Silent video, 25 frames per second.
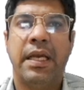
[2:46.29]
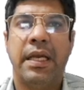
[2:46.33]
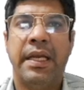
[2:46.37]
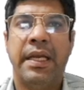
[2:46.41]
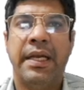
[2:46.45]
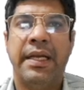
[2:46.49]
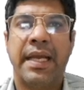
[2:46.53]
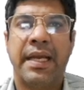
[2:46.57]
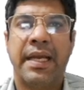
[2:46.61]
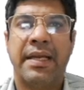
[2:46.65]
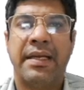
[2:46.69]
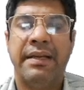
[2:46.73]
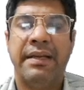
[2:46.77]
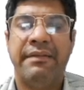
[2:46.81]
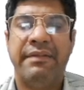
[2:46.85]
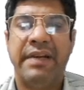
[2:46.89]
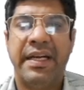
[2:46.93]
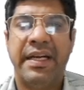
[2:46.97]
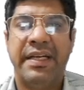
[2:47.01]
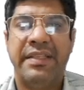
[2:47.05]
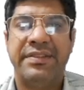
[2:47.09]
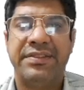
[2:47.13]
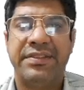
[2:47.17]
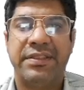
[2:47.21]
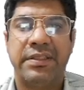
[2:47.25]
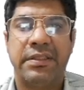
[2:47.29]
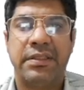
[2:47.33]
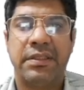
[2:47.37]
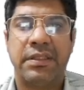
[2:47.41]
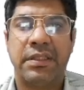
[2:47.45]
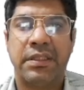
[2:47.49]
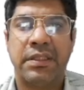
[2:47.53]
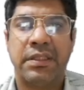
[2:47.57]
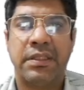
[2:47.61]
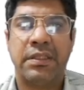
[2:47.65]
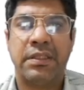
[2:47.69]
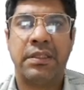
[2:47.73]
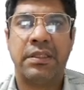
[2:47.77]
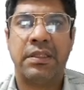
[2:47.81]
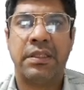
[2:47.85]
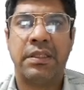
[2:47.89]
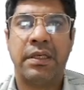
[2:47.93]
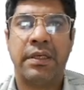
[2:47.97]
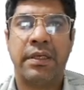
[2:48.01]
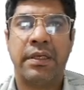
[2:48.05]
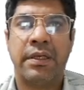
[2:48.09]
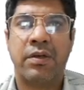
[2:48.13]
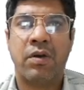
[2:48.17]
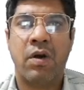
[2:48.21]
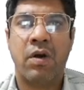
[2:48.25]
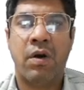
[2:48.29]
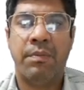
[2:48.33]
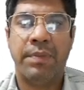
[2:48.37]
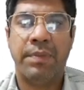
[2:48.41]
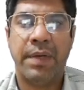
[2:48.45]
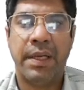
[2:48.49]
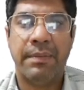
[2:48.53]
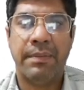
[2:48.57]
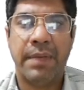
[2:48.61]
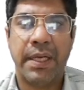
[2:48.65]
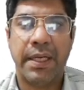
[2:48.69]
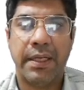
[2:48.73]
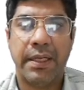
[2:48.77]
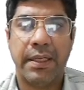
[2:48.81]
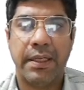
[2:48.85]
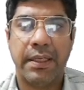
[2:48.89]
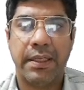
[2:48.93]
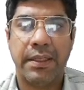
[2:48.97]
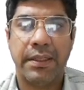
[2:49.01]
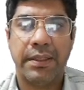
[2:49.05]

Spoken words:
it activates the complement.